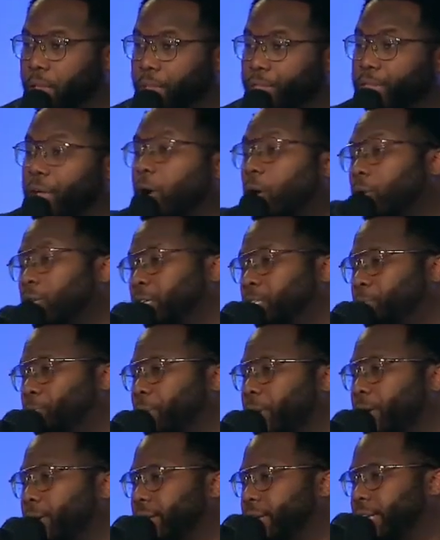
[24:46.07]
The Holy
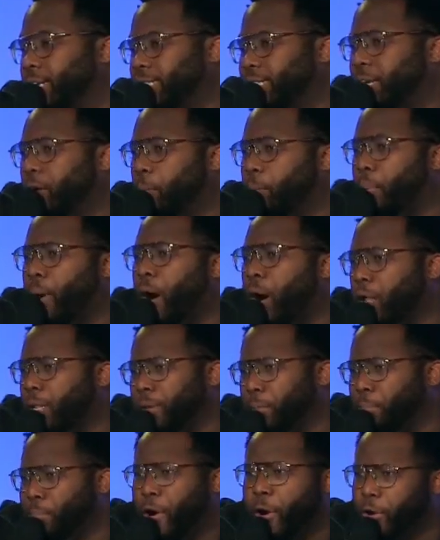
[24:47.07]
Spirit didn't tell Paul
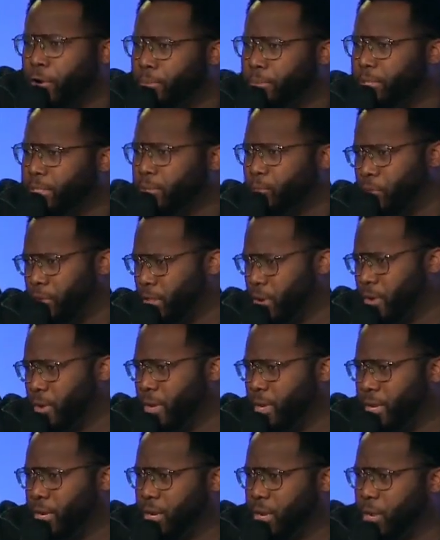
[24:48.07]
and Barnabas where they were
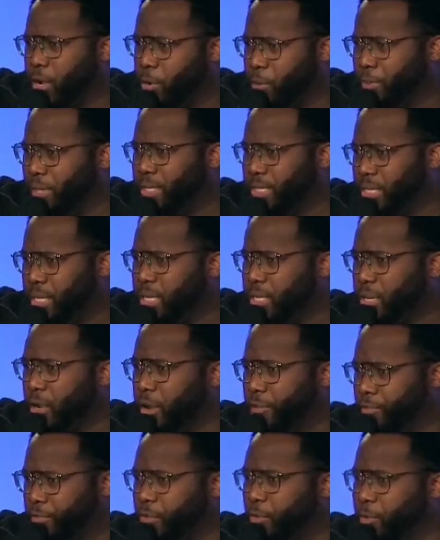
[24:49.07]
going to go be sent
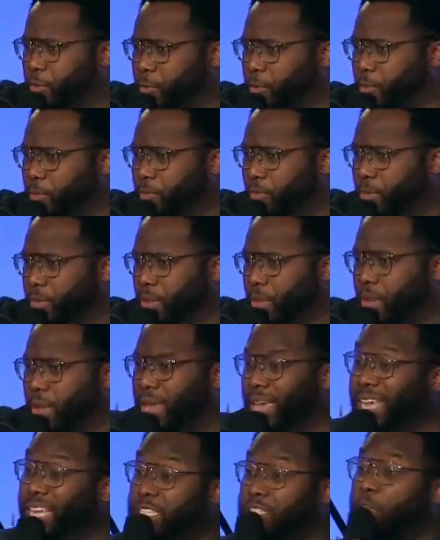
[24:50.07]
off to.
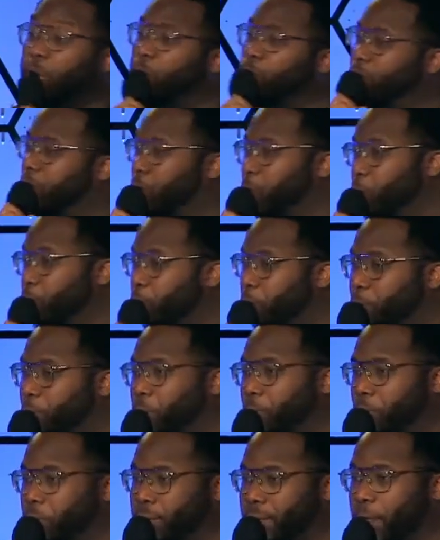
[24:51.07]
He told the group of
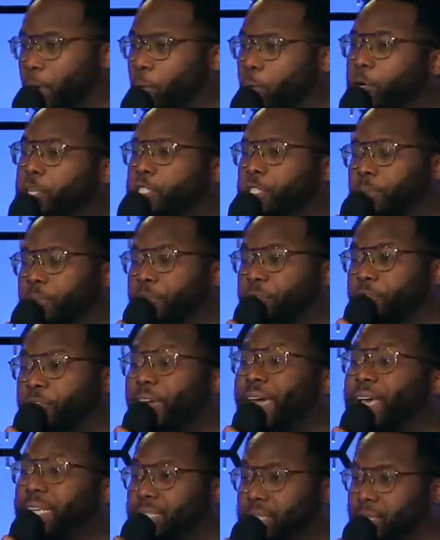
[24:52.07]
people that worship and
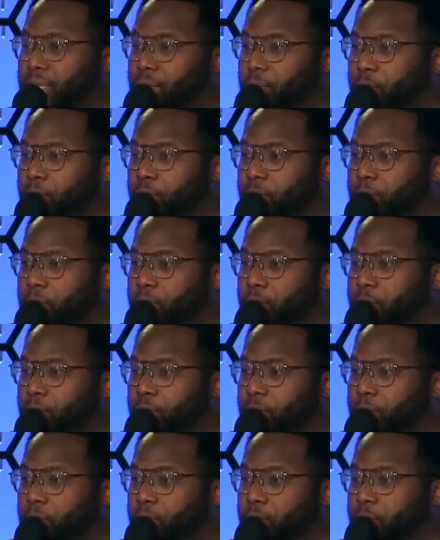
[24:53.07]
fasted.